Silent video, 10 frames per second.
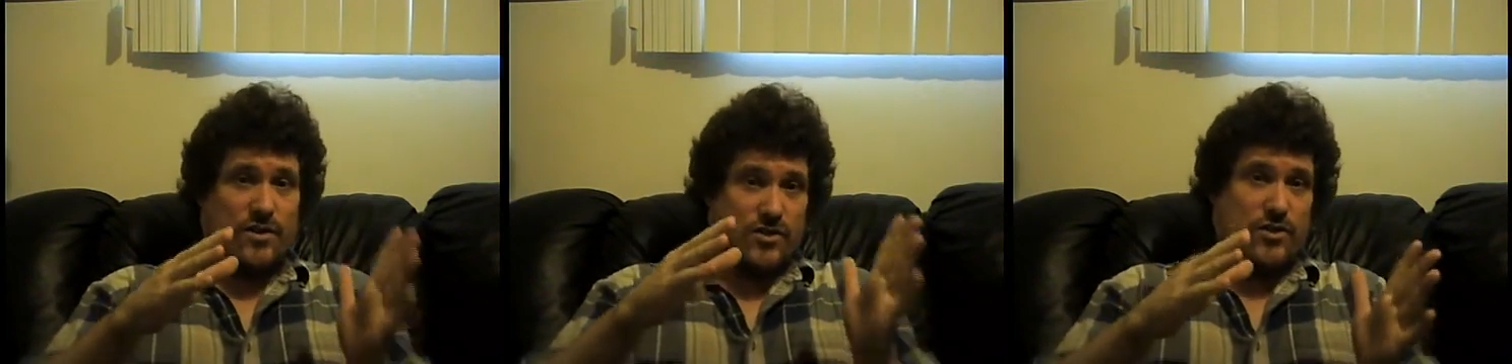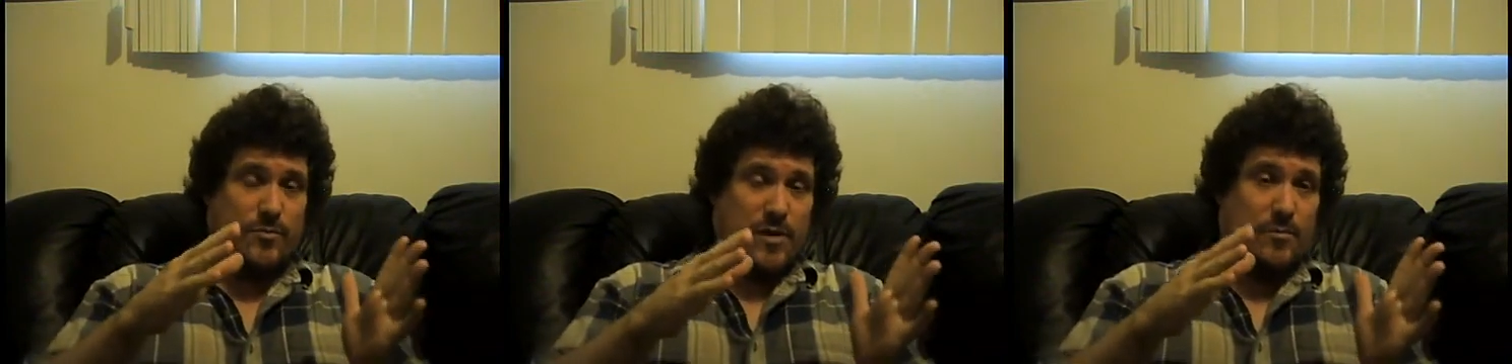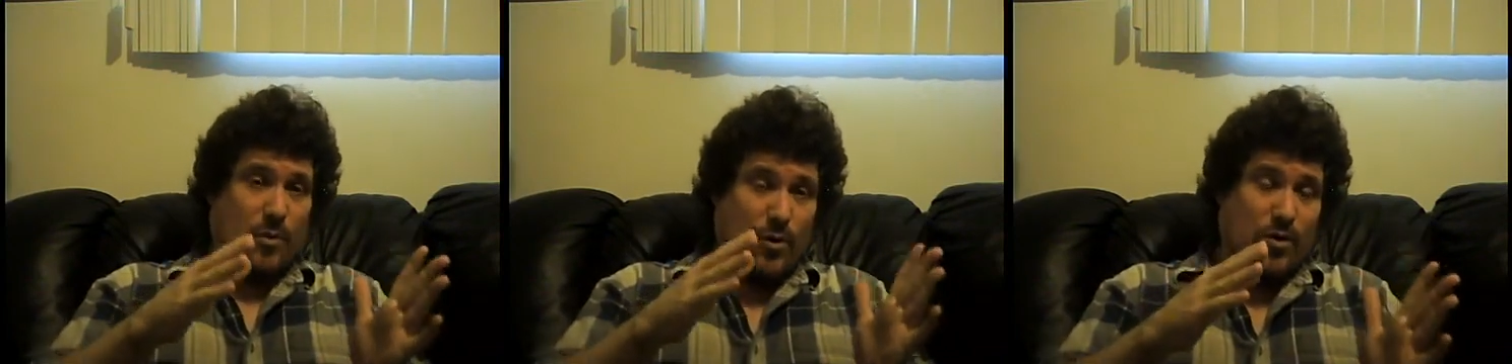It should be
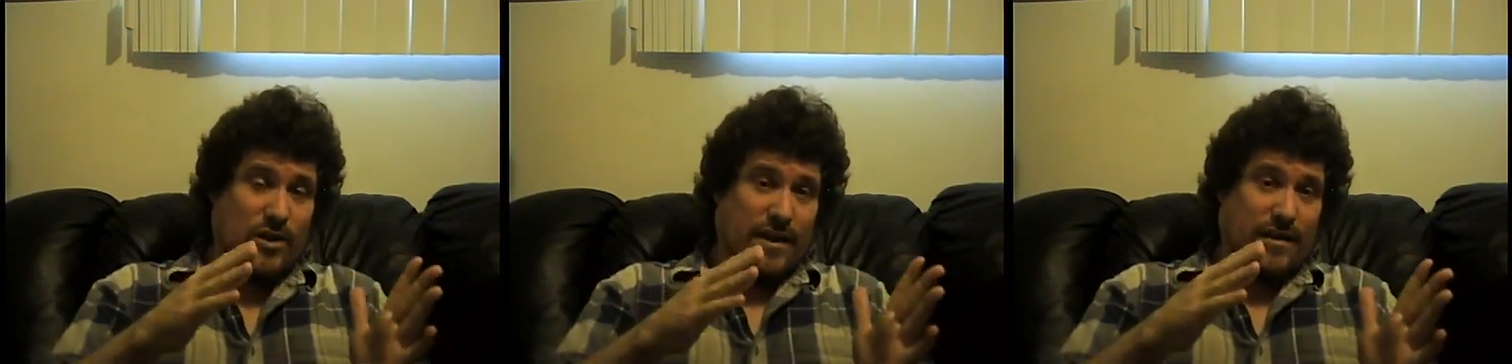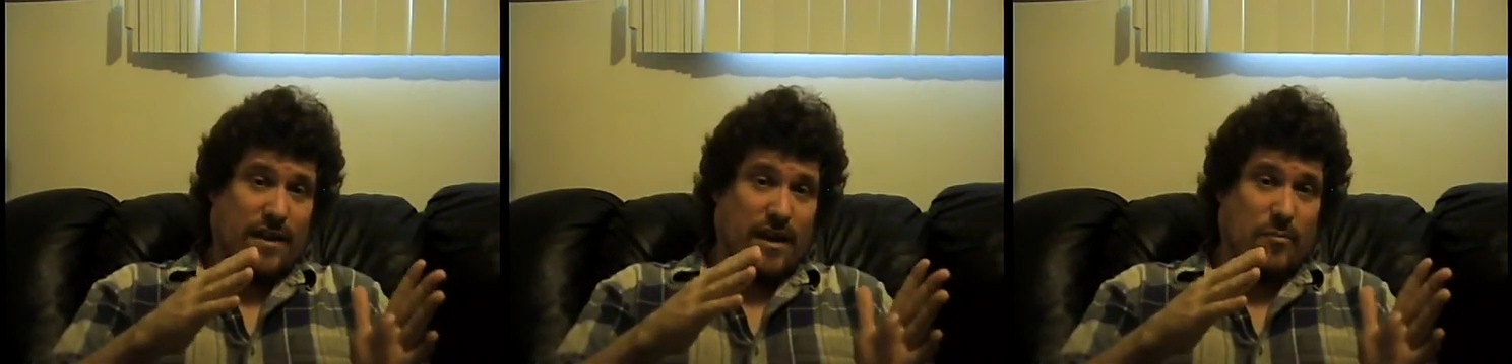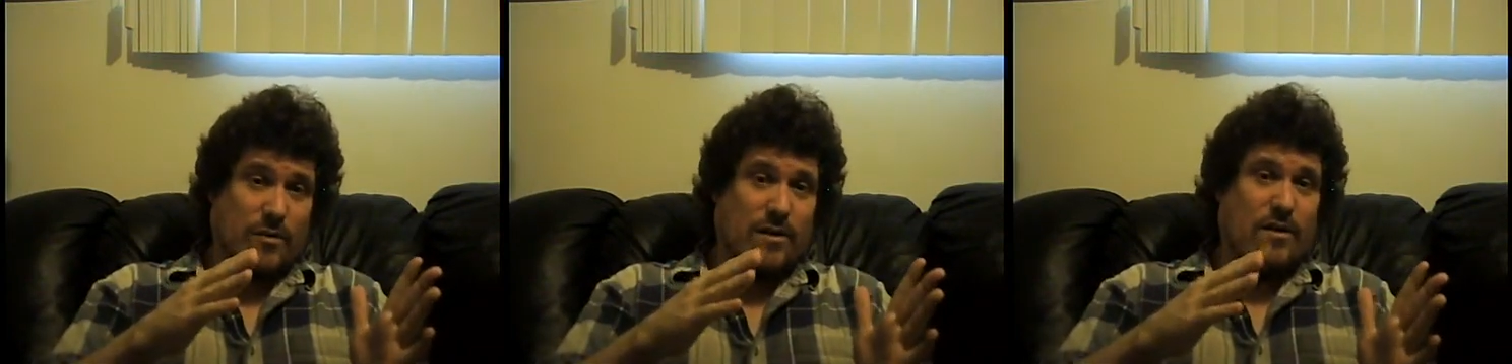pulling
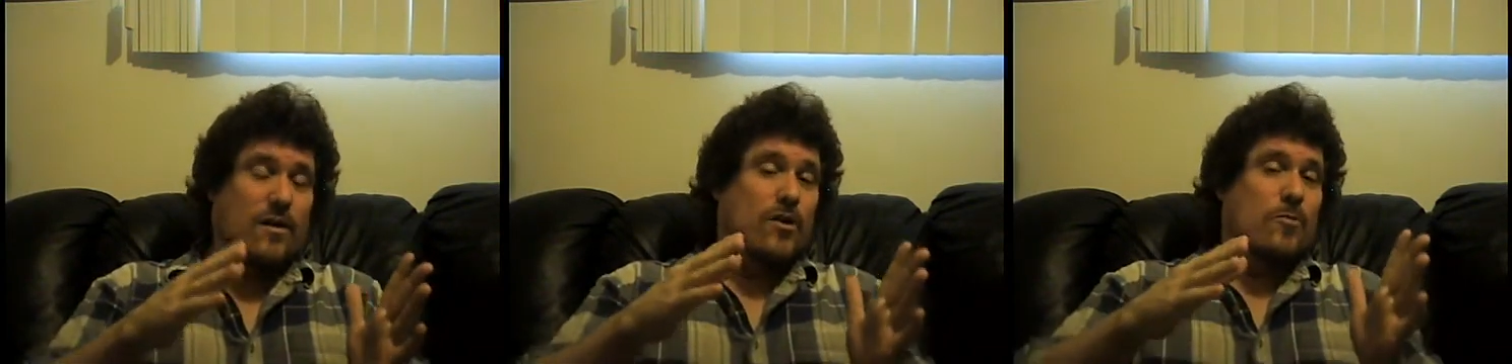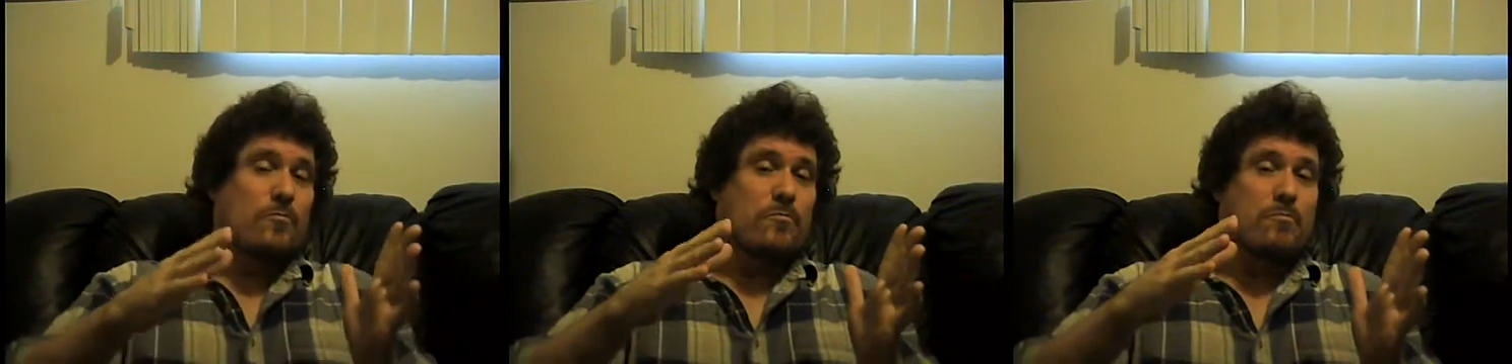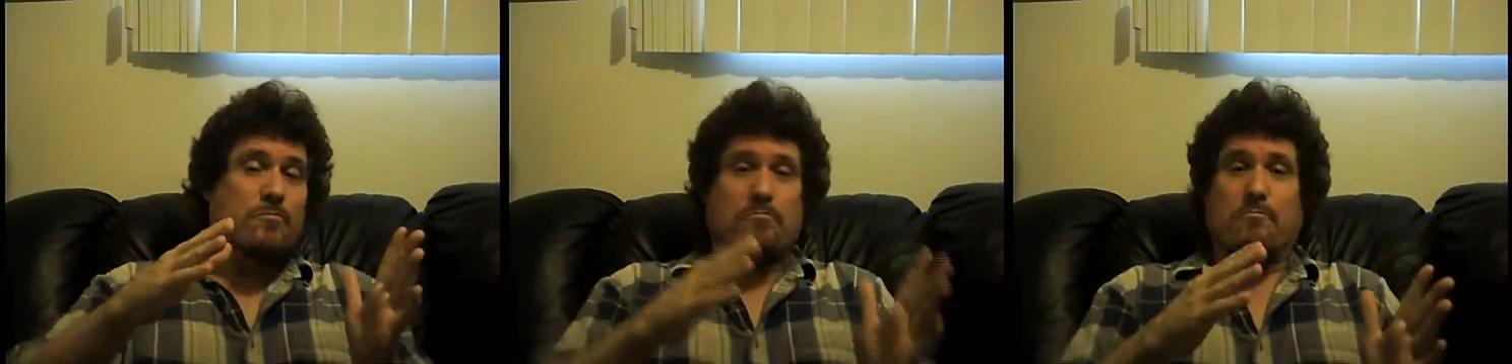
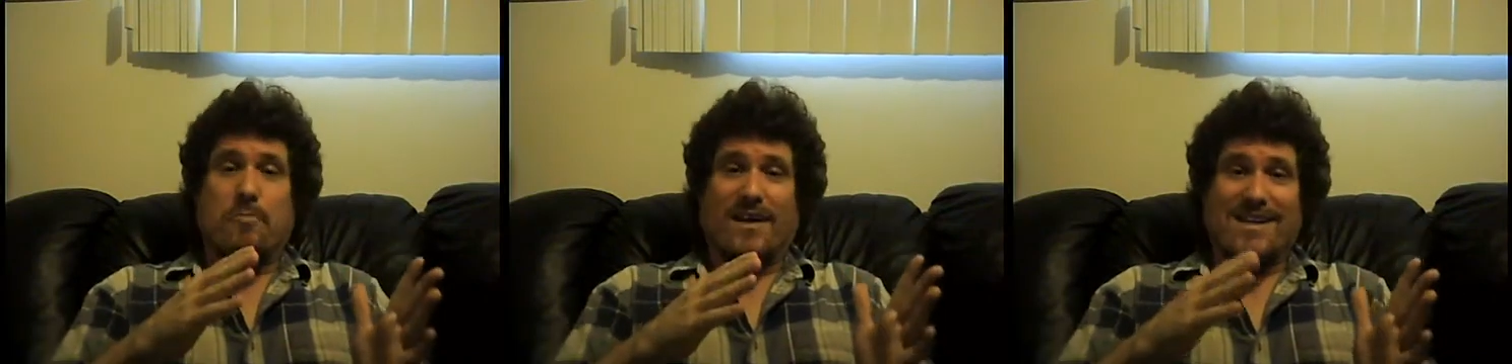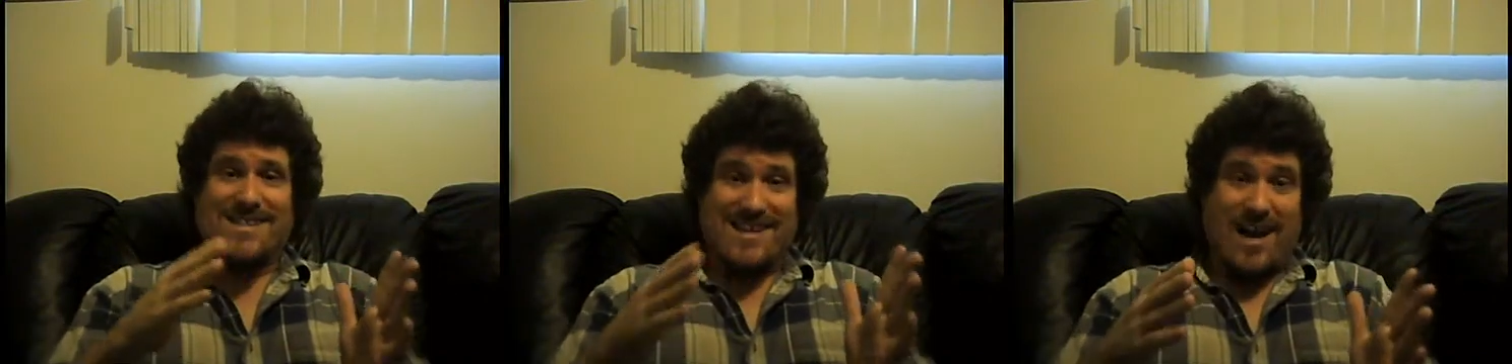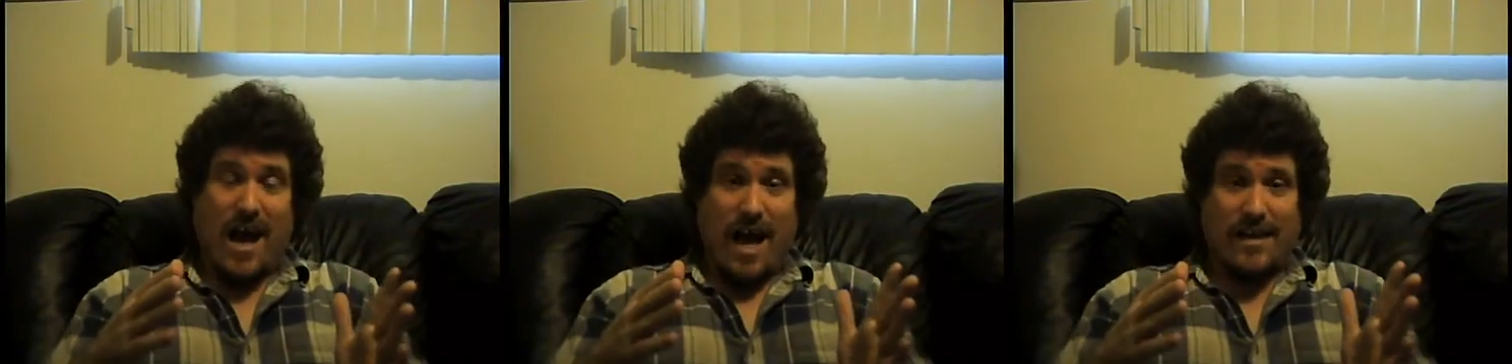them, but it's
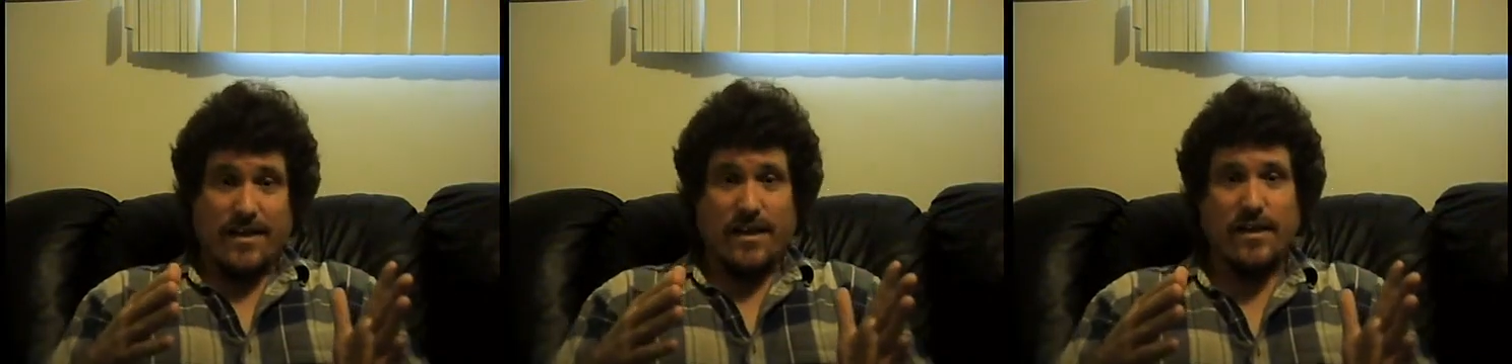not.